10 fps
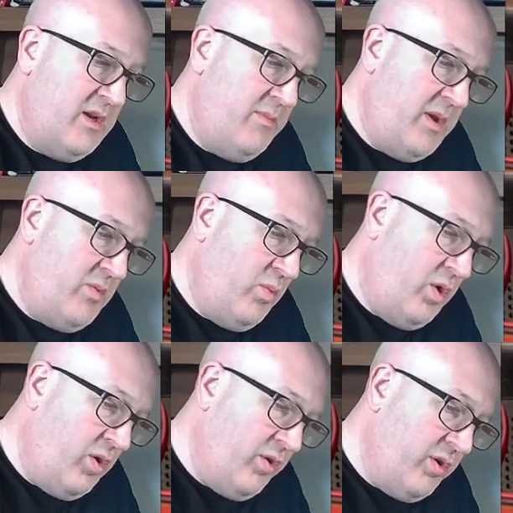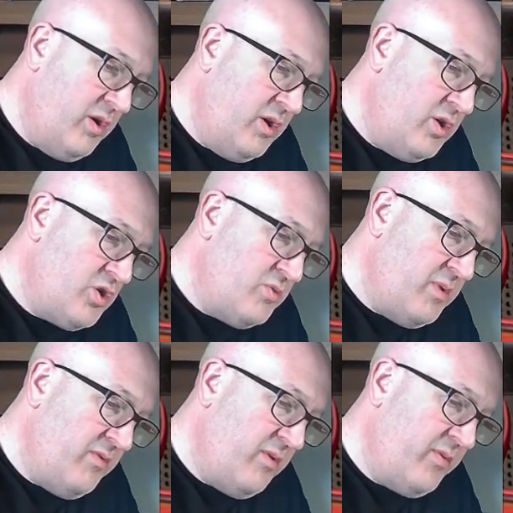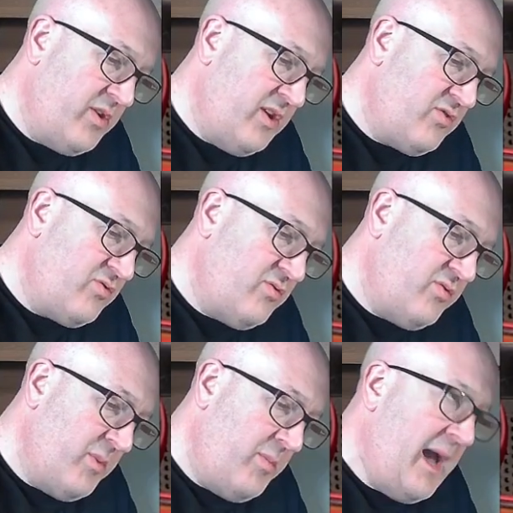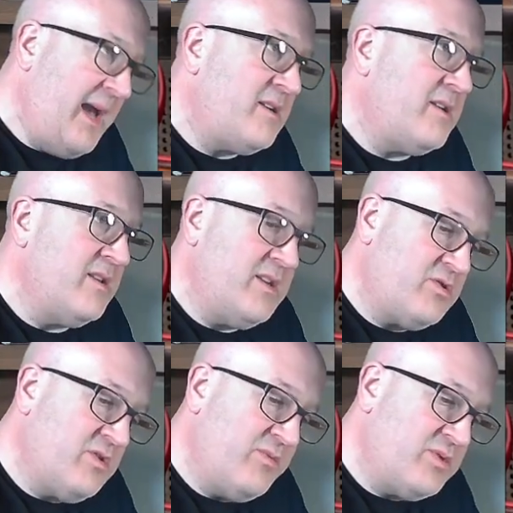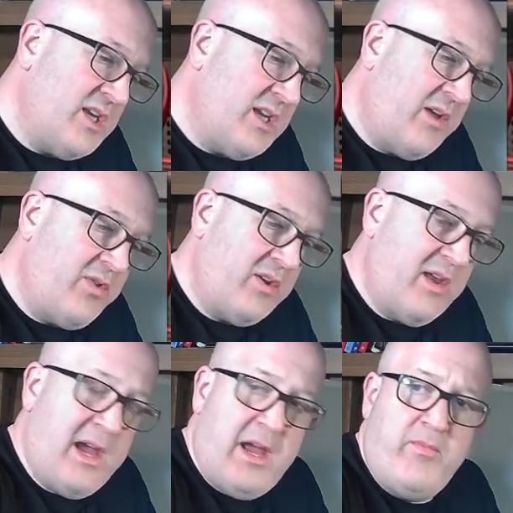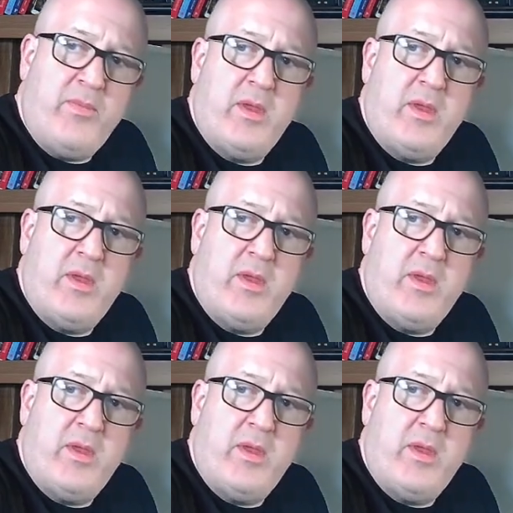Pin 1 should be from the PET to the disk drive. We're seeing nothing there.